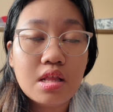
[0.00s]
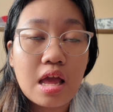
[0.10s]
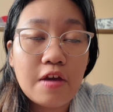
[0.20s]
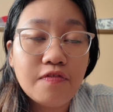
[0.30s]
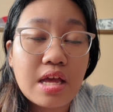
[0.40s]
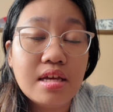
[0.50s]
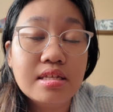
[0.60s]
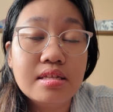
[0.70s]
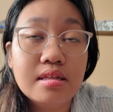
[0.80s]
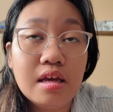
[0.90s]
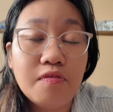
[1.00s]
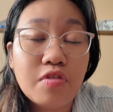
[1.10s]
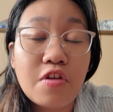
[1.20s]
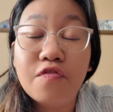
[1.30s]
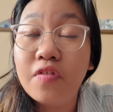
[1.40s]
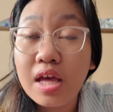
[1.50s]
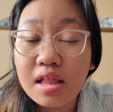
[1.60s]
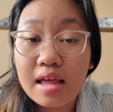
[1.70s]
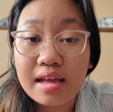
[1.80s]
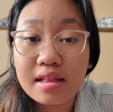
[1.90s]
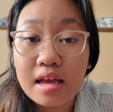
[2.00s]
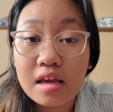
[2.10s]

if they feel like